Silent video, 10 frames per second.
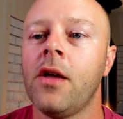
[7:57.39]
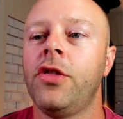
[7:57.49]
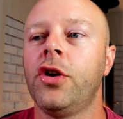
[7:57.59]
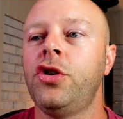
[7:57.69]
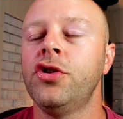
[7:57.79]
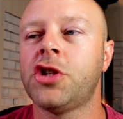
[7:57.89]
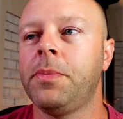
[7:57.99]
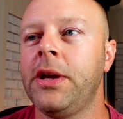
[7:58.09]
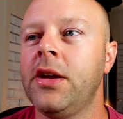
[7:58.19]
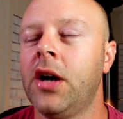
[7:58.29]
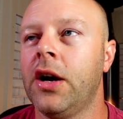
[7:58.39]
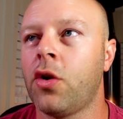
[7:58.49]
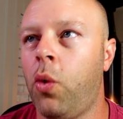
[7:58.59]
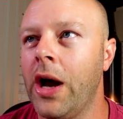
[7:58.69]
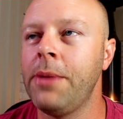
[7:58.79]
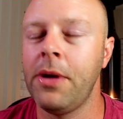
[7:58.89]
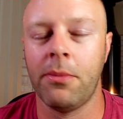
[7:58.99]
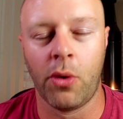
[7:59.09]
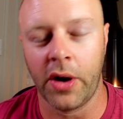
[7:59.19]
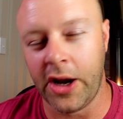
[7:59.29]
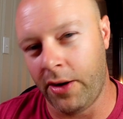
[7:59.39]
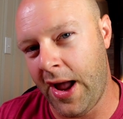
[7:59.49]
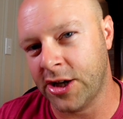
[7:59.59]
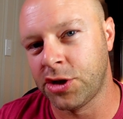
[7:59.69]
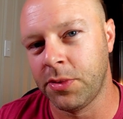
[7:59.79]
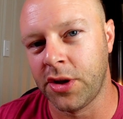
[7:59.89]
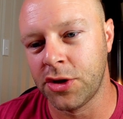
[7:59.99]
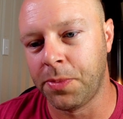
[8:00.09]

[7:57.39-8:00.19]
There used to be quite a bit more interaction with those